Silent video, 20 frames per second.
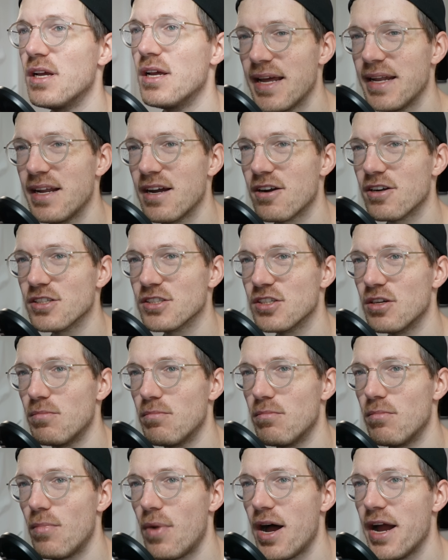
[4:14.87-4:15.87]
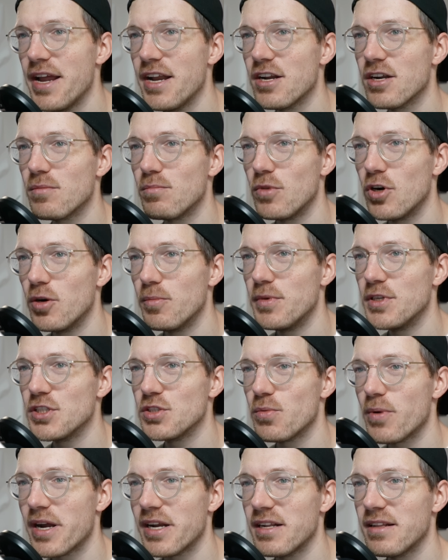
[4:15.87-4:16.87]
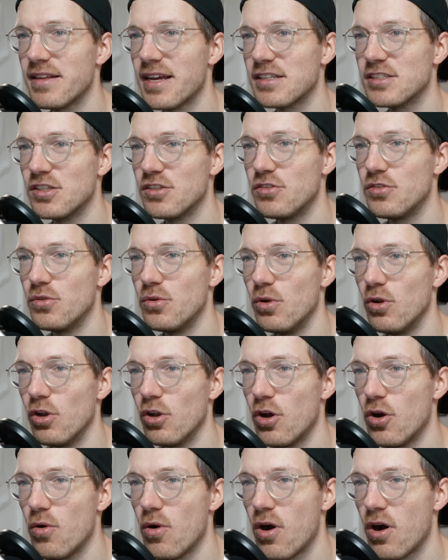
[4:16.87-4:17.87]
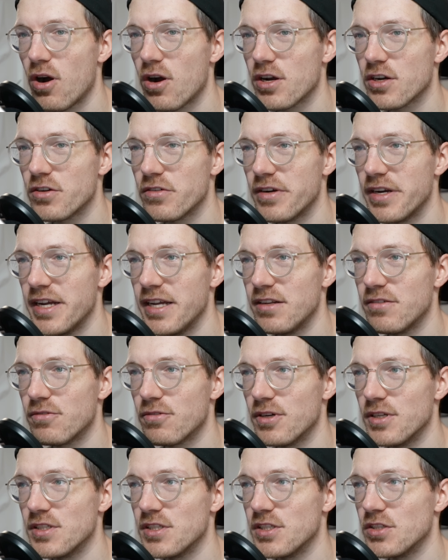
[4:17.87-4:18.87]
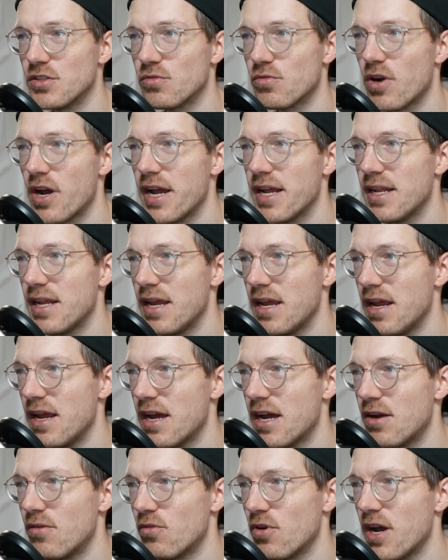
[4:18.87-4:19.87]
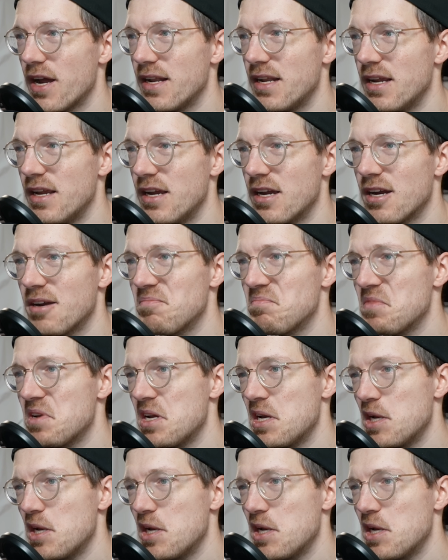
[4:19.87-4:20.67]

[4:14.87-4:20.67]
And there are some minor moments where it detects a too low heart rate, for instance right here and right here.